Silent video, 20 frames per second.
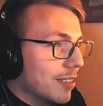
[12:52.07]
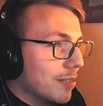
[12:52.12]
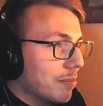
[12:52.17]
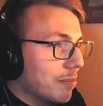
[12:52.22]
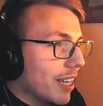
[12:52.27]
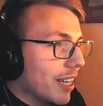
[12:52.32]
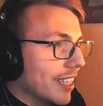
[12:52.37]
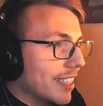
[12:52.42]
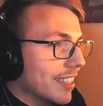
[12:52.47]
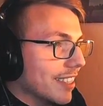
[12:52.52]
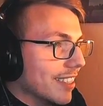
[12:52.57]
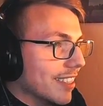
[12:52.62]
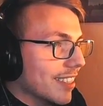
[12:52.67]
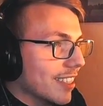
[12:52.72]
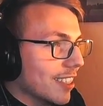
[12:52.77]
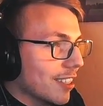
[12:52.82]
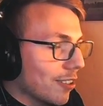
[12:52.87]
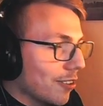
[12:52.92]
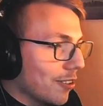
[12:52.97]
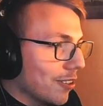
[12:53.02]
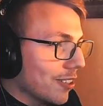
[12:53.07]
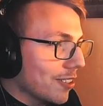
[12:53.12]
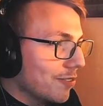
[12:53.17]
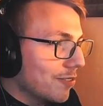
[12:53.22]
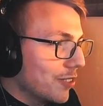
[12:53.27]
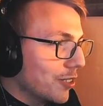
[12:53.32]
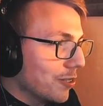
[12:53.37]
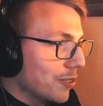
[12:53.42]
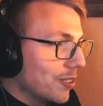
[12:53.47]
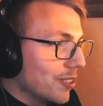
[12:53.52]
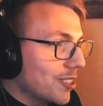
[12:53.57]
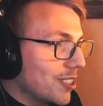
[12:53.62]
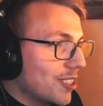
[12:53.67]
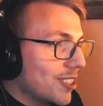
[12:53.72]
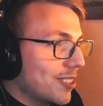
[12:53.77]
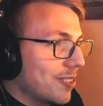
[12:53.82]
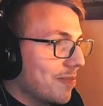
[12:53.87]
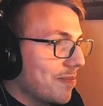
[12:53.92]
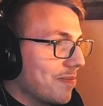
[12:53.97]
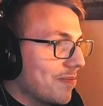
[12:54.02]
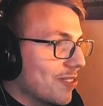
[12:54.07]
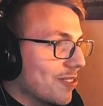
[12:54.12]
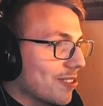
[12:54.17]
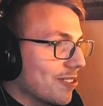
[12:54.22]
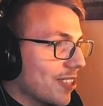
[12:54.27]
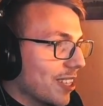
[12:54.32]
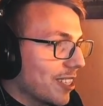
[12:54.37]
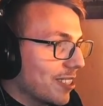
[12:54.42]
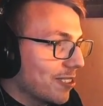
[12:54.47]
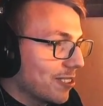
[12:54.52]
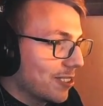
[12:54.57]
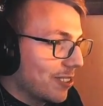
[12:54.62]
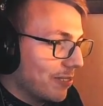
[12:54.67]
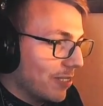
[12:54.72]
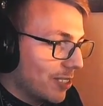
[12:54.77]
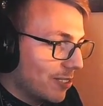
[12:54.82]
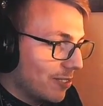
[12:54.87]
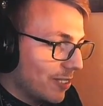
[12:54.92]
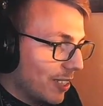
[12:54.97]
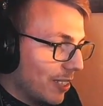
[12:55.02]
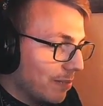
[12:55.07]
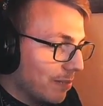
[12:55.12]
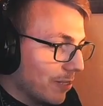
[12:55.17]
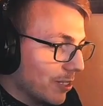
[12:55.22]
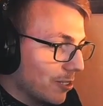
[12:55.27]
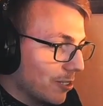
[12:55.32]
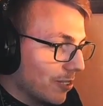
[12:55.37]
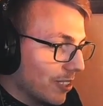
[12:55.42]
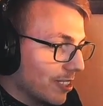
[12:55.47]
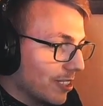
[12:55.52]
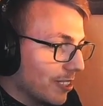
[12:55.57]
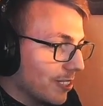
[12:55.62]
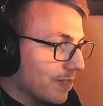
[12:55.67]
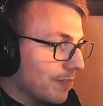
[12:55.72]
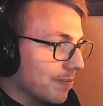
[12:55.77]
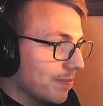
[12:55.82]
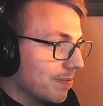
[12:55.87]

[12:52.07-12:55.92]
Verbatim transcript: my loyal viewers. So thank you so much for that, Mossy Wassy.